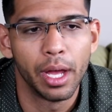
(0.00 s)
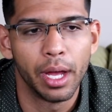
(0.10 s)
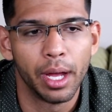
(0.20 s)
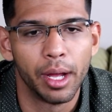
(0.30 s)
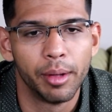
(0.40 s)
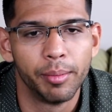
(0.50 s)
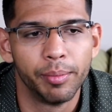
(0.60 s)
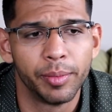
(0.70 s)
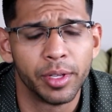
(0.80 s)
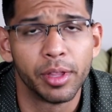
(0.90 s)

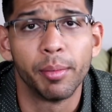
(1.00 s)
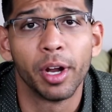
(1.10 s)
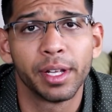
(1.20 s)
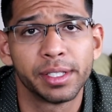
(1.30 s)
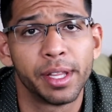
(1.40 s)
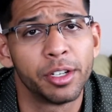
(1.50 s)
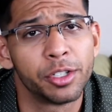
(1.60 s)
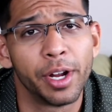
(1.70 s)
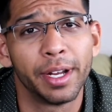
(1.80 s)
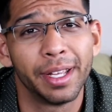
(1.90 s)
the markets that you're
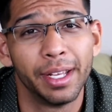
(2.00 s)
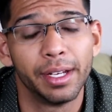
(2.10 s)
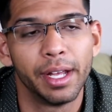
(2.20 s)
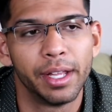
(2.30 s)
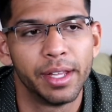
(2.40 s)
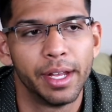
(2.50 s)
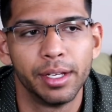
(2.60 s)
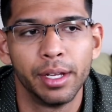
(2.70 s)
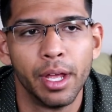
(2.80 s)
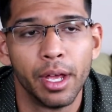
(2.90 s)
trying to hit, and then
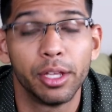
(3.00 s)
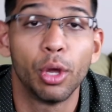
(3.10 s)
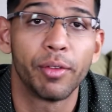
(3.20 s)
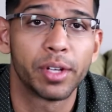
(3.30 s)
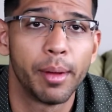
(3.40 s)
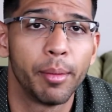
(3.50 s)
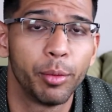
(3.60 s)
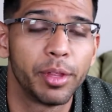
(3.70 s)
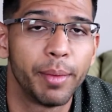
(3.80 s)
you have to come up with